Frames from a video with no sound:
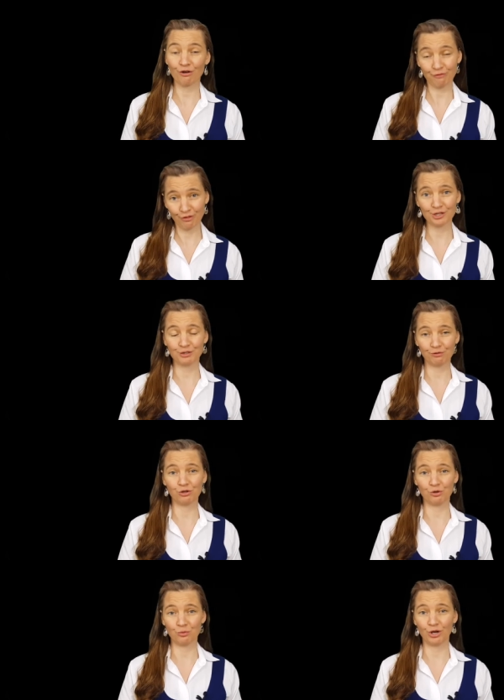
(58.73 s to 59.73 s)
For those of
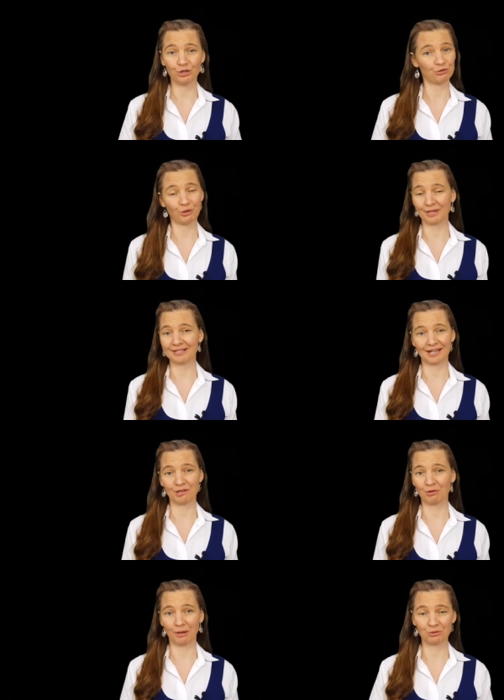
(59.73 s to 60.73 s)
you who were, you know exactly
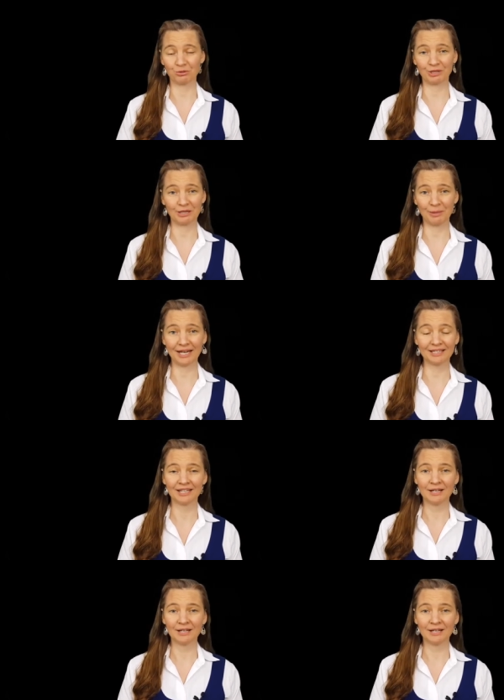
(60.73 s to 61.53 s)
what I'm talking about.